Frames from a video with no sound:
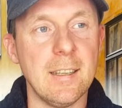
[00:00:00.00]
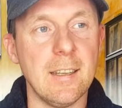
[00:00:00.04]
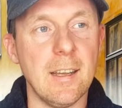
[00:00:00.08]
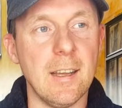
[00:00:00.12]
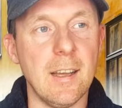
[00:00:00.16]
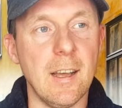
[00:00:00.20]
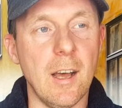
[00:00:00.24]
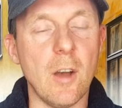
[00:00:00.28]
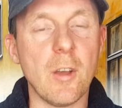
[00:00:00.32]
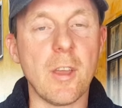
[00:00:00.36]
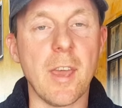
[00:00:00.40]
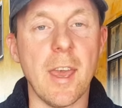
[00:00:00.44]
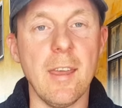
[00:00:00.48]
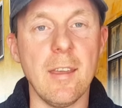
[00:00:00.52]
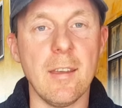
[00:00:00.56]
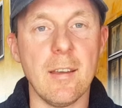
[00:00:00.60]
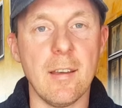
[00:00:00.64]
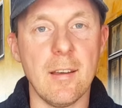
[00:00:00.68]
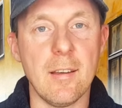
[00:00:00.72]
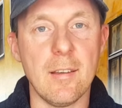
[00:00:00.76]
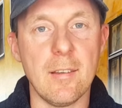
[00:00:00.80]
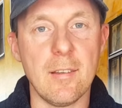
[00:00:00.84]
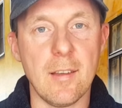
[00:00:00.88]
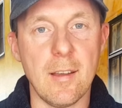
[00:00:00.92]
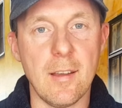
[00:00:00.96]
Okay,
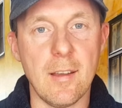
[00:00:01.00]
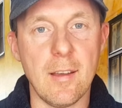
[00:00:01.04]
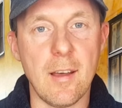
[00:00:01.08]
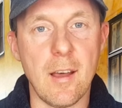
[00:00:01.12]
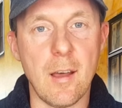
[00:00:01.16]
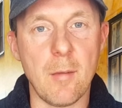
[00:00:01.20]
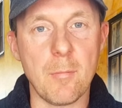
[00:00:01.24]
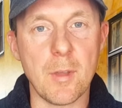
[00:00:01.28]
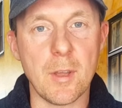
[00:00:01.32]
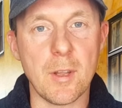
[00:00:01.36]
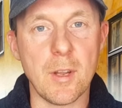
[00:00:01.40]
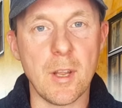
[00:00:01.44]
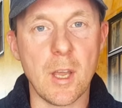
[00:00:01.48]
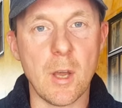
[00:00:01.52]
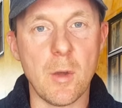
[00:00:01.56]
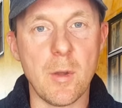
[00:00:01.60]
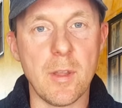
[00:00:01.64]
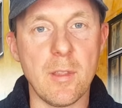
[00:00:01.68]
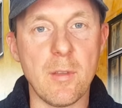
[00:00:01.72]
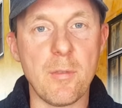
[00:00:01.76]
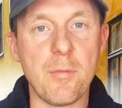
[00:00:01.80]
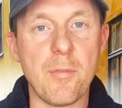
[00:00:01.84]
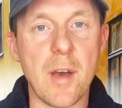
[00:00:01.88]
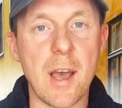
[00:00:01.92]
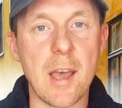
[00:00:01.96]
I'm gonna go in
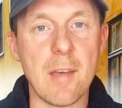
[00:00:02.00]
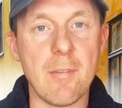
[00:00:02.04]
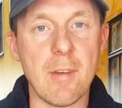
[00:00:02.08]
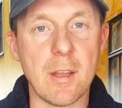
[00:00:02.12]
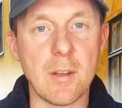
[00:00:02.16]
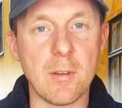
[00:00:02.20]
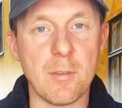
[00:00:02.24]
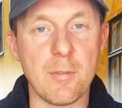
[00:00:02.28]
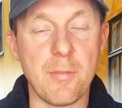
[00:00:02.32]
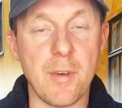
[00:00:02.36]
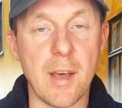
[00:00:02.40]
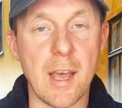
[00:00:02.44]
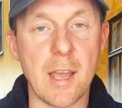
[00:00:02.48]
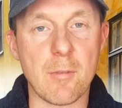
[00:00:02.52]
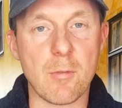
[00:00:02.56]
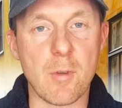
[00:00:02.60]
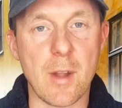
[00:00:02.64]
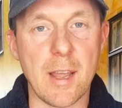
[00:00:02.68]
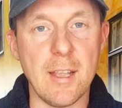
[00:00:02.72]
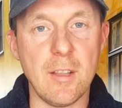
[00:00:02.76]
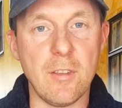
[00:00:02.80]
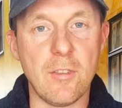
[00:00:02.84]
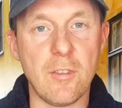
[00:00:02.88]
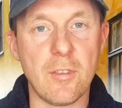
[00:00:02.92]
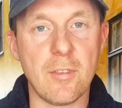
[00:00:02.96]
the 5 out of 5
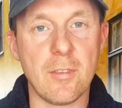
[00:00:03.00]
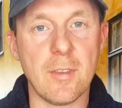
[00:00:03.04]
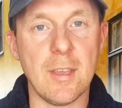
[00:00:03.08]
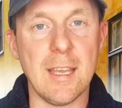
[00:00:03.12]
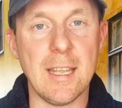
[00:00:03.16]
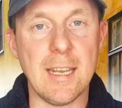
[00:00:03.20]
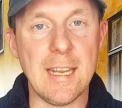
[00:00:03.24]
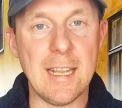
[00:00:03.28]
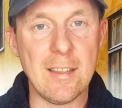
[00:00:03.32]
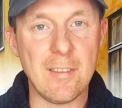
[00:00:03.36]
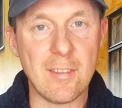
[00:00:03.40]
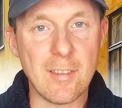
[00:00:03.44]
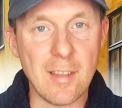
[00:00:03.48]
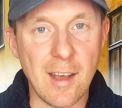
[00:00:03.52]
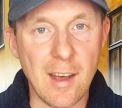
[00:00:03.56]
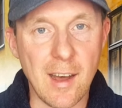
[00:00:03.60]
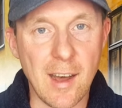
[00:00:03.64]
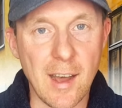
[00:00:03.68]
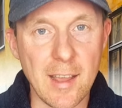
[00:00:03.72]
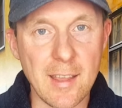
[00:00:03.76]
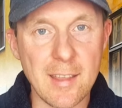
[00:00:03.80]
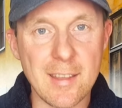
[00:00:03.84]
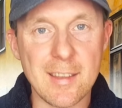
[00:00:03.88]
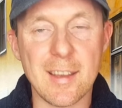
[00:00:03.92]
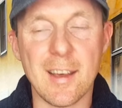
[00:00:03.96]
range. It is
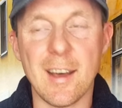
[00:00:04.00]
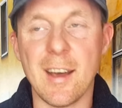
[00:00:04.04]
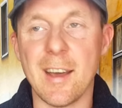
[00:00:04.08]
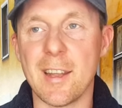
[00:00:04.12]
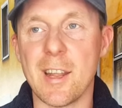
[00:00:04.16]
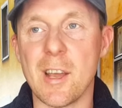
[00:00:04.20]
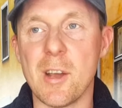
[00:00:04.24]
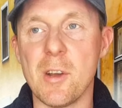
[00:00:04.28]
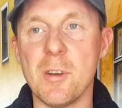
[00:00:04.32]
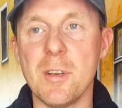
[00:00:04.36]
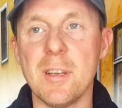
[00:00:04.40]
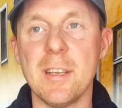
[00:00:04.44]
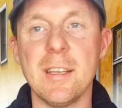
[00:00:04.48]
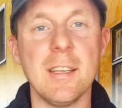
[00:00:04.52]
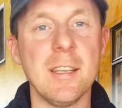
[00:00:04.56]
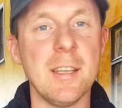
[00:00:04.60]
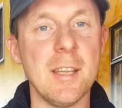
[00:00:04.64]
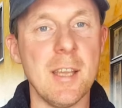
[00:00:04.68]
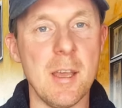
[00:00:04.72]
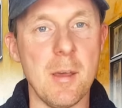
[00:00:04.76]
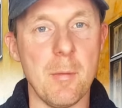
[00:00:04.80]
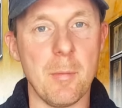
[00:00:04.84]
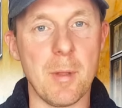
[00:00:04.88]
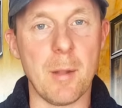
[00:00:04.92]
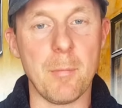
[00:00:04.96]
high, I know,
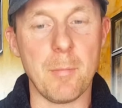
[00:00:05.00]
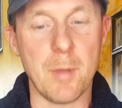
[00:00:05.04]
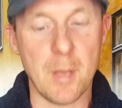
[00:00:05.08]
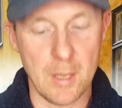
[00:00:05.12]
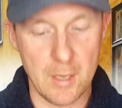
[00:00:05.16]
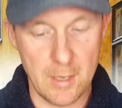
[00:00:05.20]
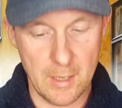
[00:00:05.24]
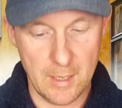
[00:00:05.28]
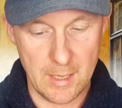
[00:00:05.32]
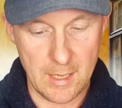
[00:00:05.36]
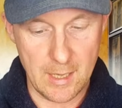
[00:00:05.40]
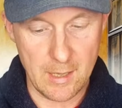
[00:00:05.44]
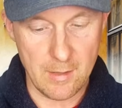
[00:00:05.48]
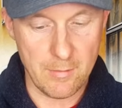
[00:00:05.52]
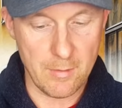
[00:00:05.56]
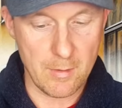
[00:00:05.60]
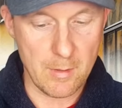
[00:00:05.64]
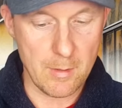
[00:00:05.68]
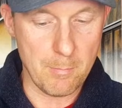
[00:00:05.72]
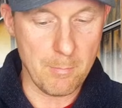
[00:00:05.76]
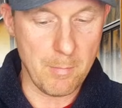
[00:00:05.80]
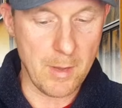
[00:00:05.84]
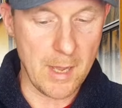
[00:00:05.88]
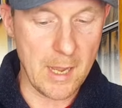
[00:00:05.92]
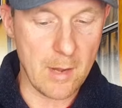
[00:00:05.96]
but I'm gonna
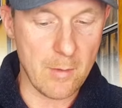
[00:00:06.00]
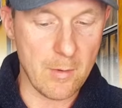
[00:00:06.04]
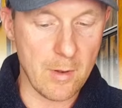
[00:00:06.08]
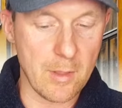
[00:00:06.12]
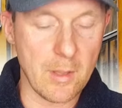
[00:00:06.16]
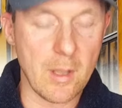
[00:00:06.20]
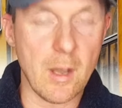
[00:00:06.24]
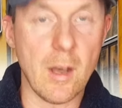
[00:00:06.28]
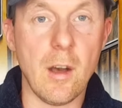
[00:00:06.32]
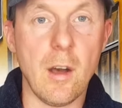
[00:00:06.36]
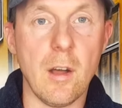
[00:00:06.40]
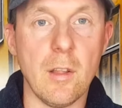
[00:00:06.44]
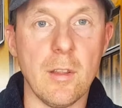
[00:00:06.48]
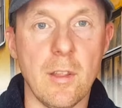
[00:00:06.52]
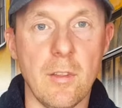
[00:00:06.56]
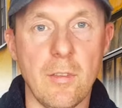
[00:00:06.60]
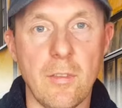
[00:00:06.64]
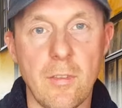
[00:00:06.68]
give Byron Anis